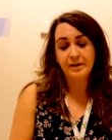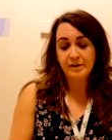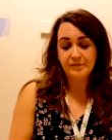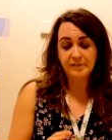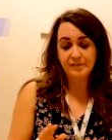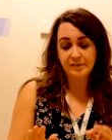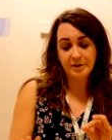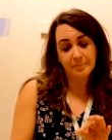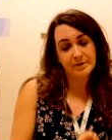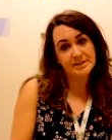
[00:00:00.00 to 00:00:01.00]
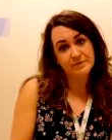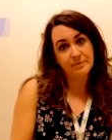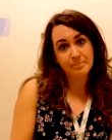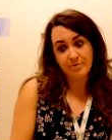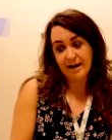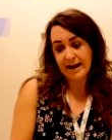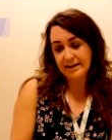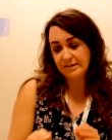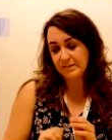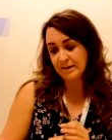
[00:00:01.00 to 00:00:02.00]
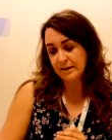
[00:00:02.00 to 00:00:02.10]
So there's a couple of different brands,